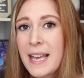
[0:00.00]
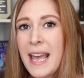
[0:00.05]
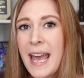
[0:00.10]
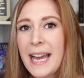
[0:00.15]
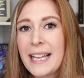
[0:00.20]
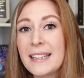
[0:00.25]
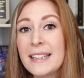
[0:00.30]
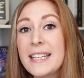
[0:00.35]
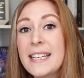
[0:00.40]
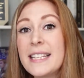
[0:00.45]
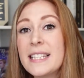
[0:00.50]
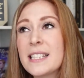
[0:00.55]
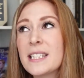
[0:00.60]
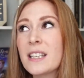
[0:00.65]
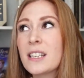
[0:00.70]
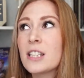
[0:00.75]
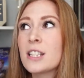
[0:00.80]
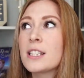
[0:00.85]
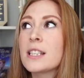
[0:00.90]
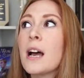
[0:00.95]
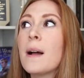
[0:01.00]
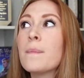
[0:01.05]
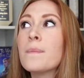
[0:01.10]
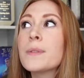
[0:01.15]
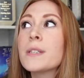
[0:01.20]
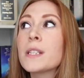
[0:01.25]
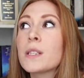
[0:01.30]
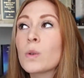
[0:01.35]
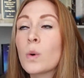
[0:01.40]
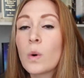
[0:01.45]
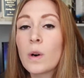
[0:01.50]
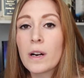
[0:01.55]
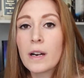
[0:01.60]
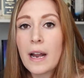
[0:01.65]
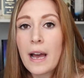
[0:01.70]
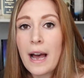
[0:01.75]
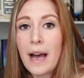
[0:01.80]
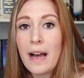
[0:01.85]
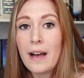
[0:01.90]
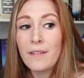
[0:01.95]
at least some sort
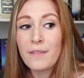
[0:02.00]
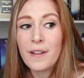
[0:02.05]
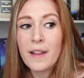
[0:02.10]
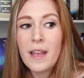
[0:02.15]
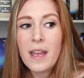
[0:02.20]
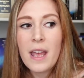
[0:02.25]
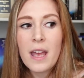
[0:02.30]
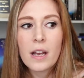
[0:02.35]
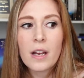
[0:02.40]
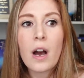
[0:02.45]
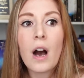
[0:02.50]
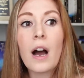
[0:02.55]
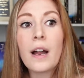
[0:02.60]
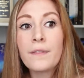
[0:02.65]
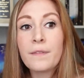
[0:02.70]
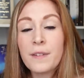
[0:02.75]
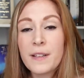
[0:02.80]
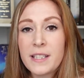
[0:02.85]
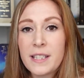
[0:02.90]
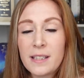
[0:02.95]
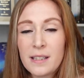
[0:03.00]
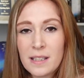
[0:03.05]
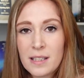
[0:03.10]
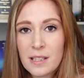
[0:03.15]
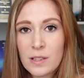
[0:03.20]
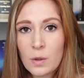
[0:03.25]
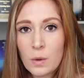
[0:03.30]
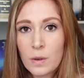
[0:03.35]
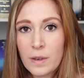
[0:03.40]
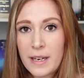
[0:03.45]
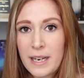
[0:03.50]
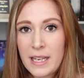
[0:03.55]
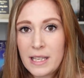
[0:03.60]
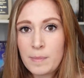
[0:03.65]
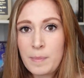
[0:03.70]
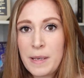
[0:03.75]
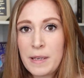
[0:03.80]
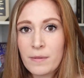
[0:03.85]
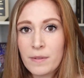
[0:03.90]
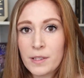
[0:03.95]
of conflict in the story is
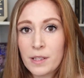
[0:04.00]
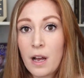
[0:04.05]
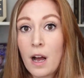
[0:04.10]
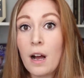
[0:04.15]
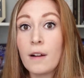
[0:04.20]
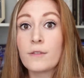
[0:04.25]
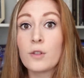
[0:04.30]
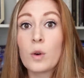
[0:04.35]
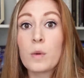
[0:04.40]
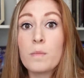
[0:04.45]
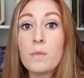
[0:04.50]
being resolved or